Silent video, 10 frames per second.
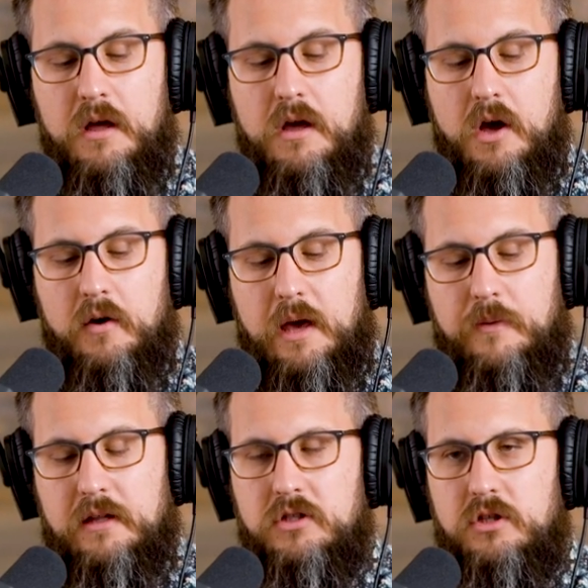okay, we
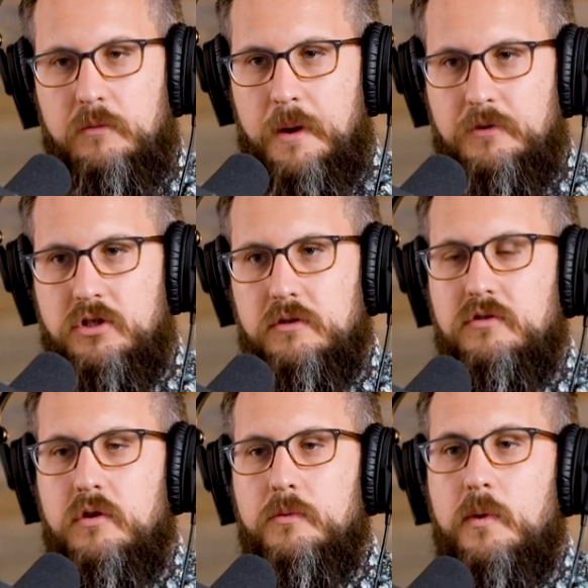had certain memberships
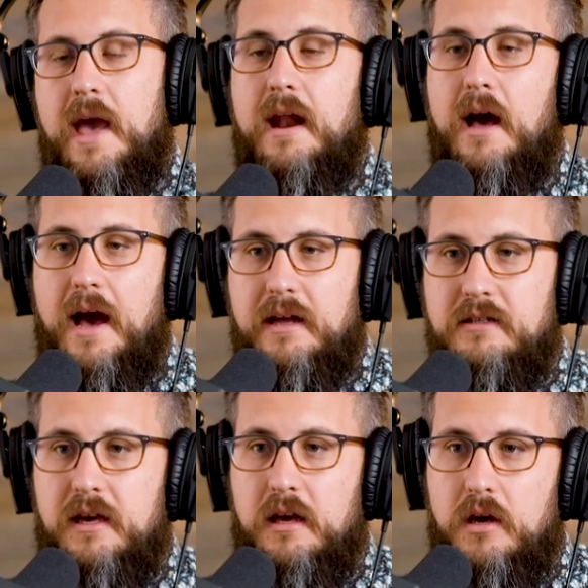group. We had a high
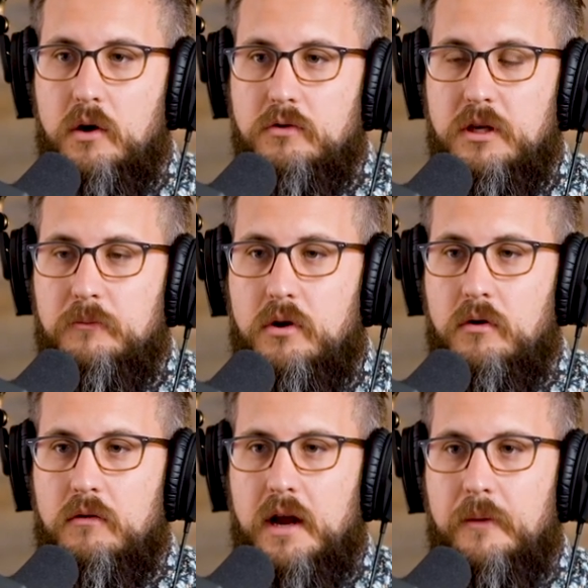ticket coaching
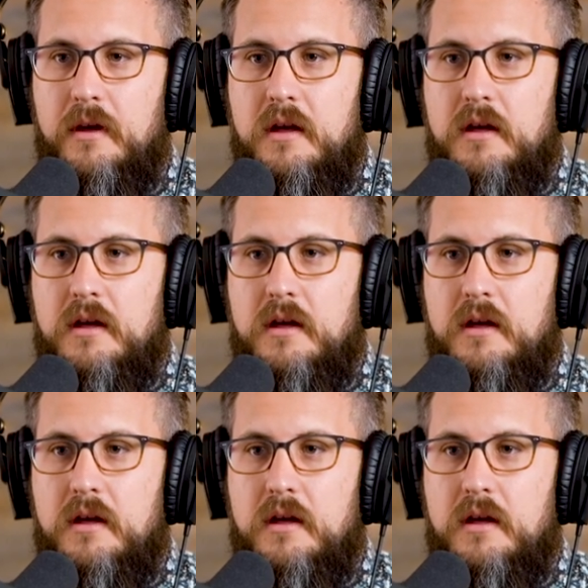program